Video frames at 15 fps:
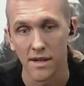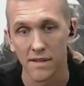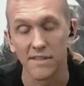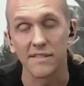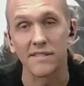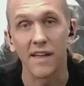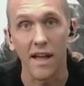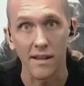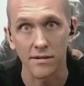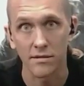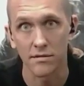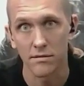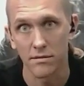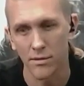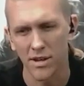in this
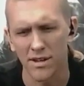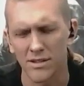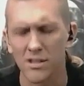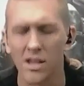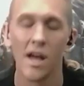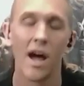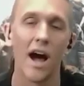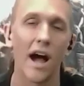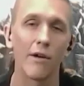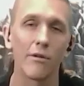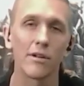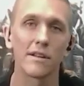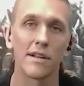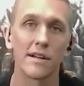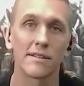case, because I
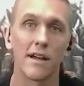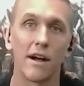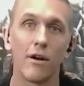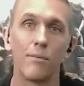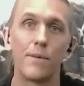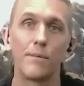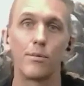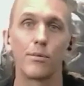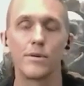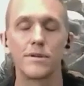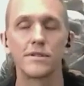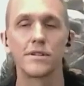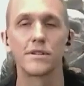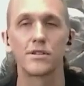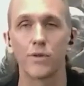really liked how people were
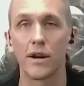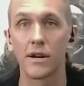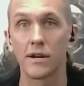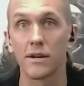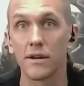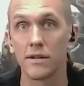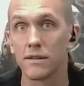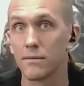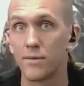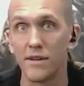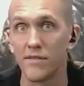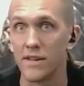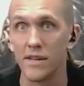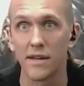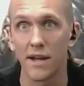using Striker in the
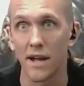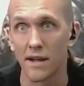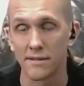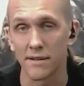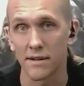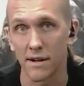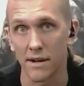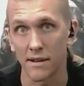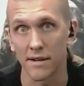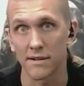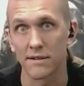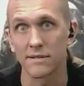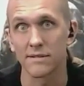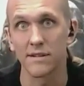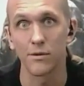PvE content. I
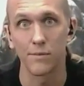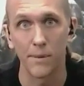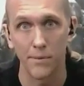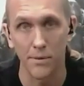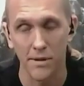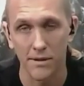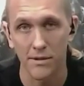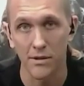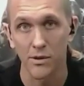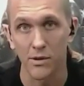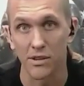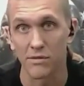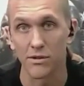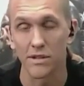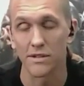liked to see what people could do
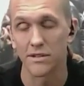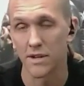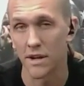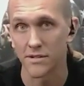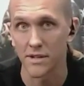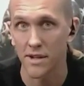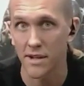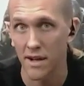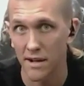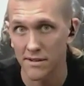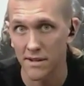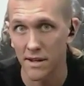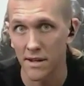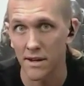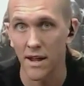in the really challenging
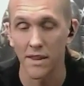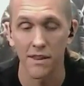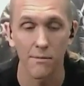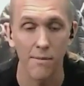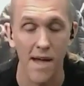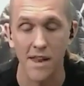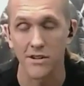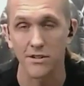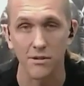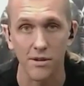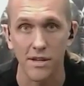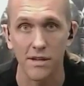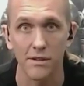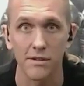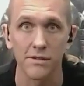content, how they managed their
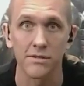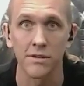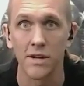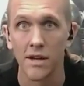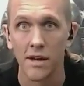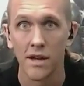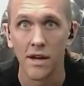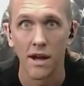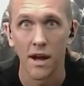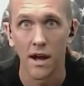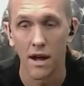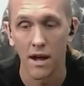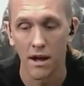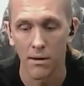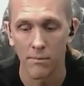heals.
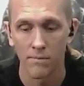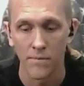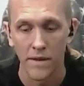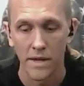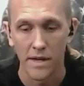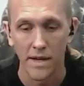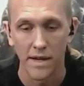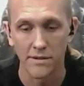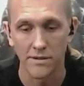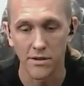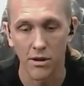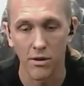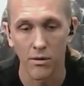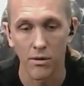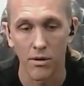And
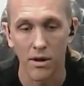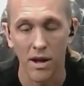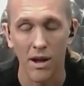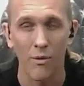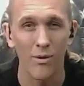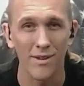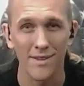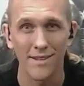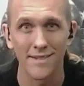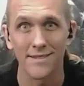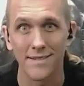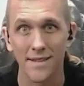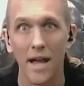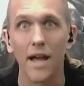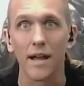so I wanted that
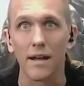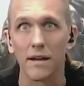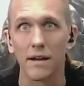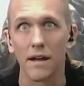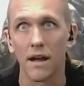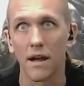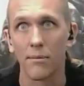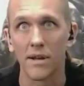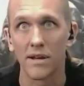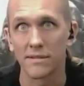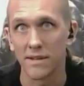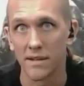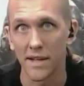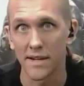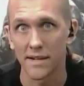to stay
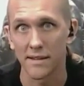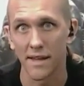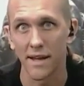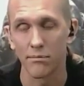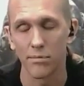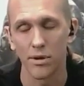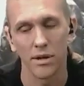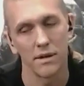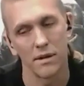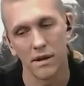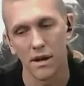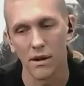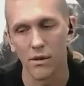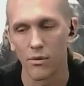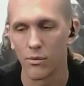because I liked that, but
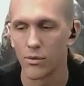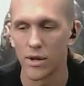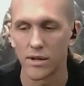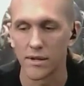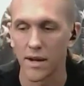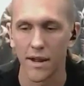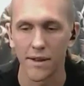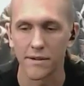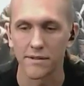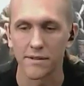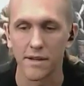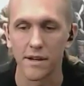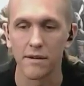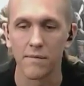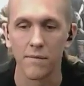we acknowledged
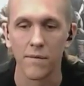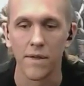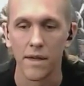that